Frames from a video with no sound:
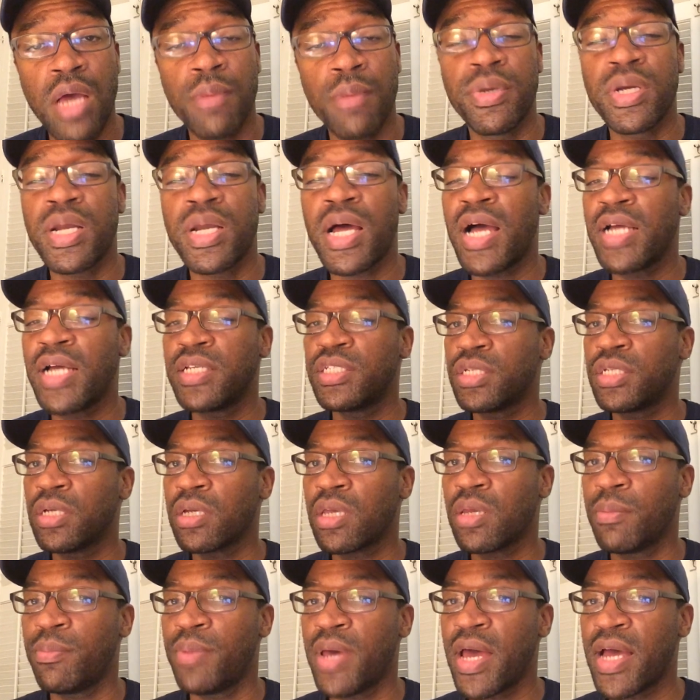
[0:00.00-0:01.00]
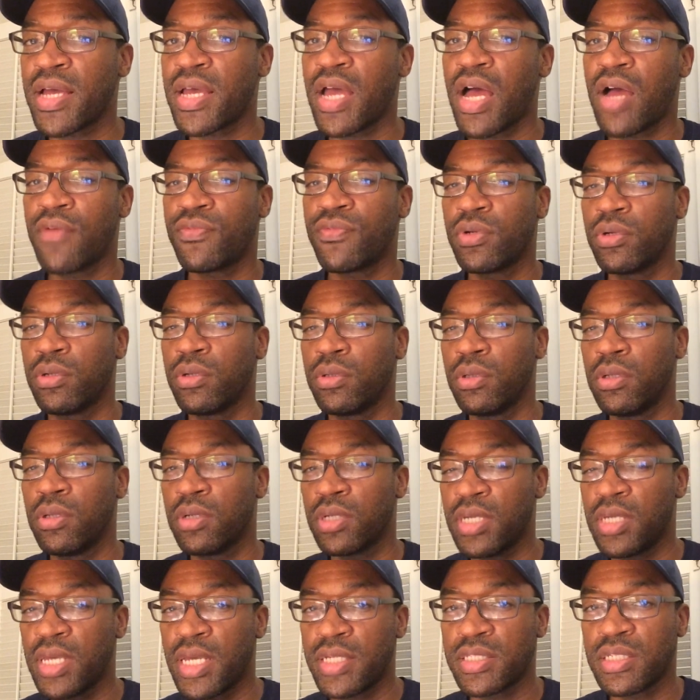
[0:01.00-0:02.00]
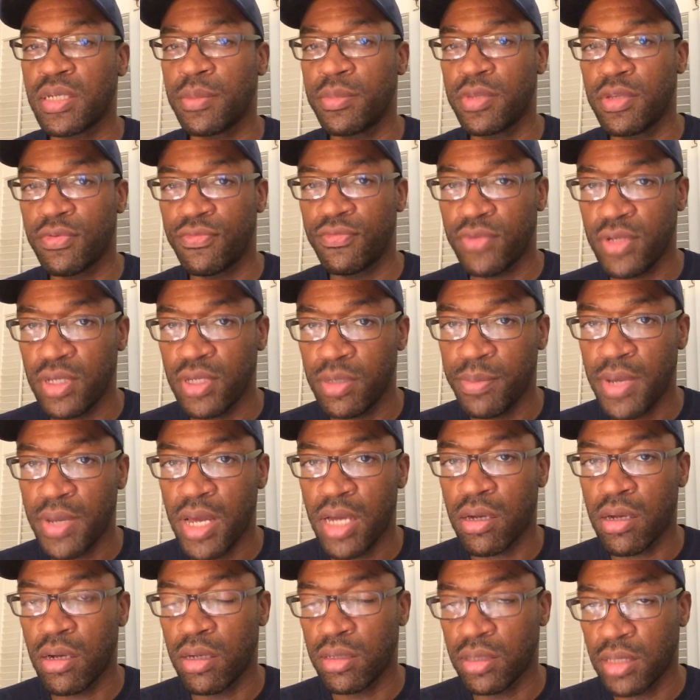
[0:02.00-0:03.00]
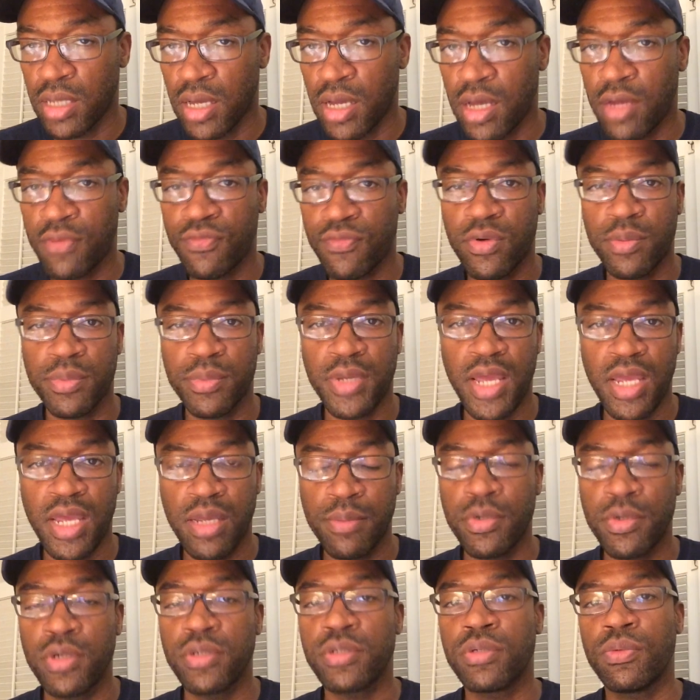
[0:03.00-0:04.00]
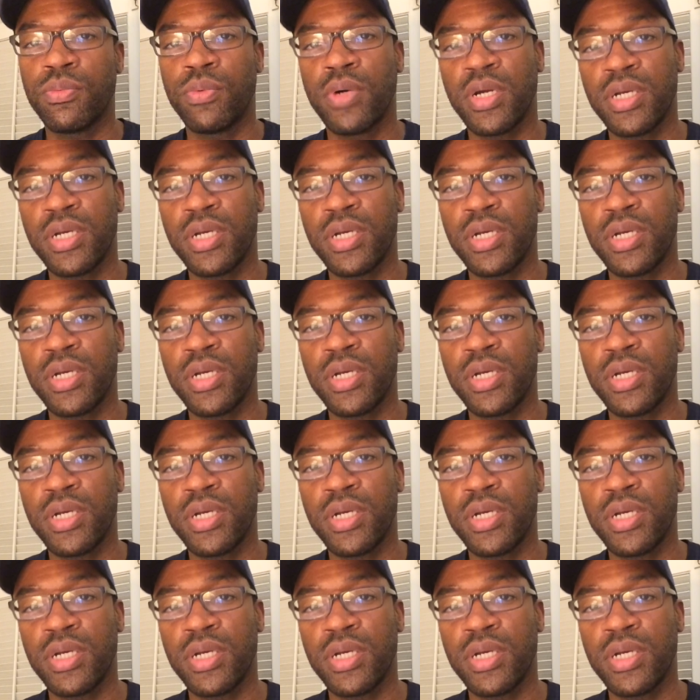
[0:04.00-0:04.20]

but I took it back after looking at some of the feedback online from gamers and